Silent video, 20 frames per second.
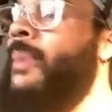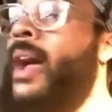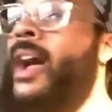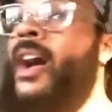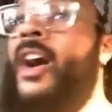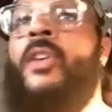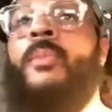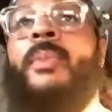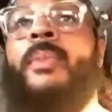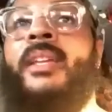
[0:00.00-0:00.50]

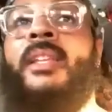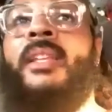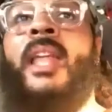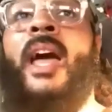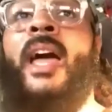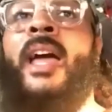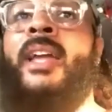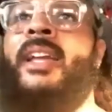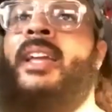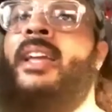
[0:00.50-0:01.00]
homie.
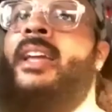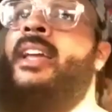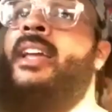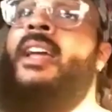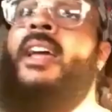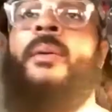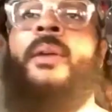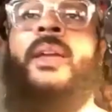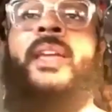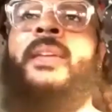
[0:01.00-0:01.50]
Like,
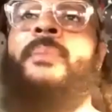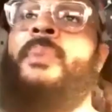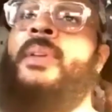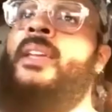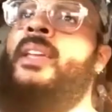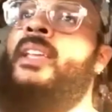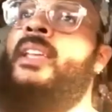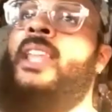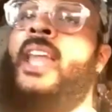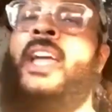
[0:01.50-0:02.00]

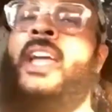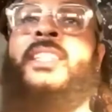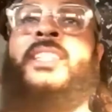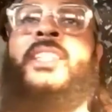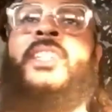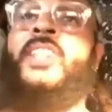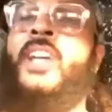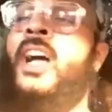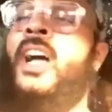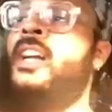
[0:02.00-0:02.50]
he likes to
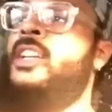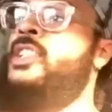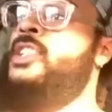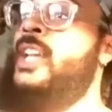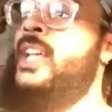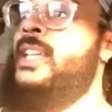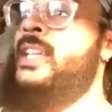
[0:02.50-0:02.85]
talk shit